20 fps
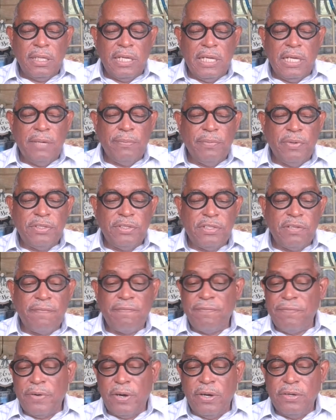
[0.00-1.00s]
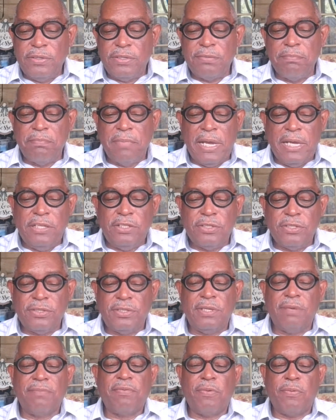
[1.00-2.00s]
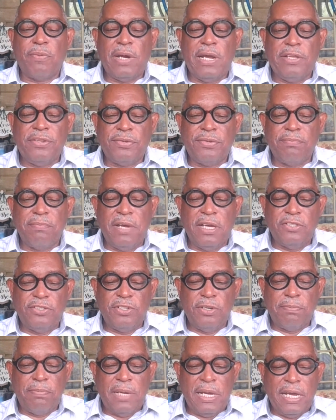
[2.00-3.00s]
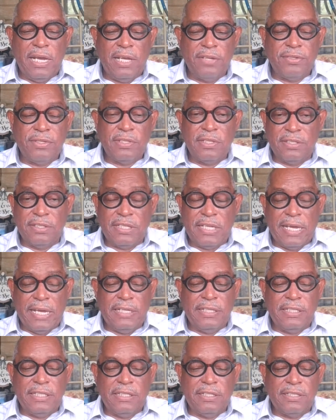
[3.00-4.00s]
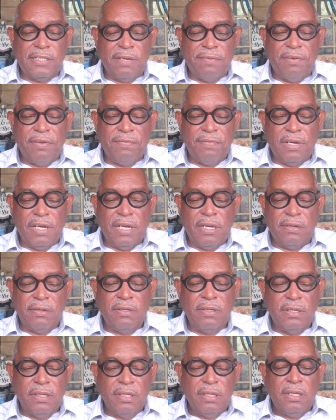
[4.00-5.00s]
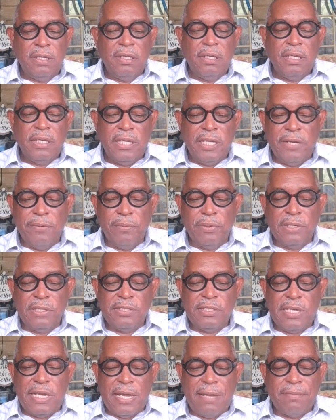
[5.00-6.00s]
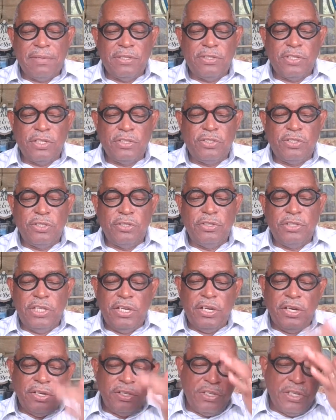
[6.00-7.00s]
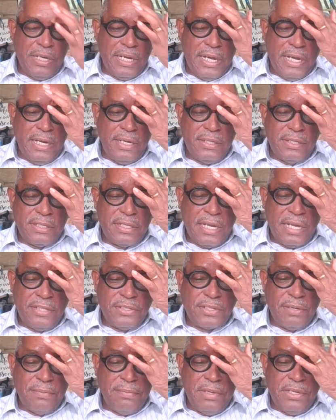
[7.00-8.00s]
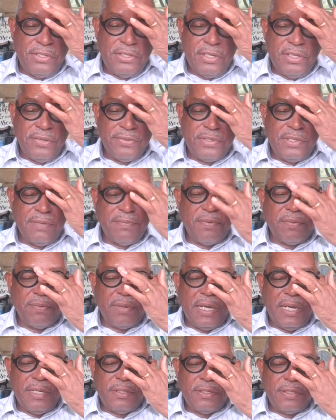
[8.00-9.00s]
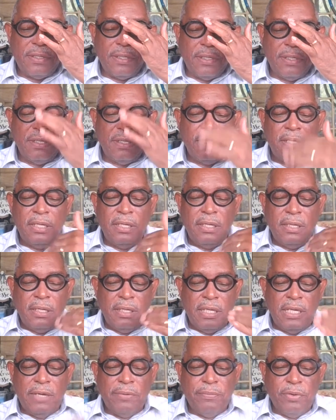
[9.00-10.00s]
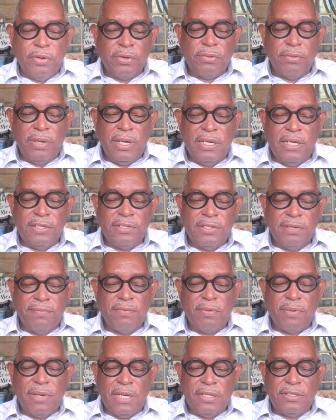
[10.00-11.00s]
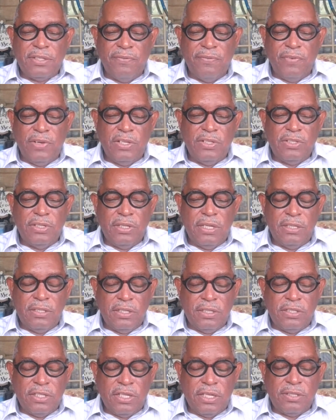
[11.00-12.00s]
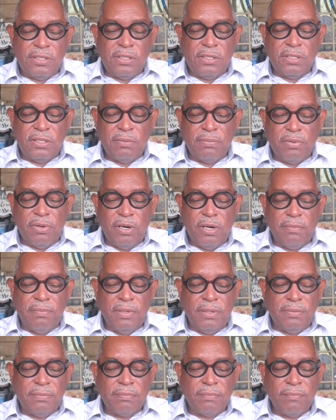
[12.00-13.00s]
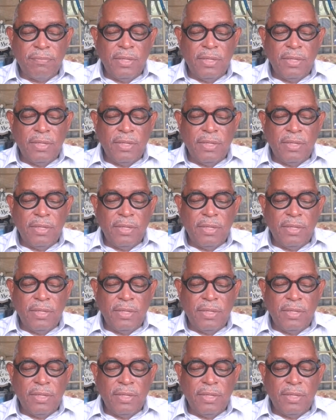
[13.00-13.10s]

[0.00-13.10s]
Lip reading: It was the first major civil rights measure passed since 1875. It will establish a 2-year United States Commission on Civil Rights. It will create a civil rights division in the Justice Department.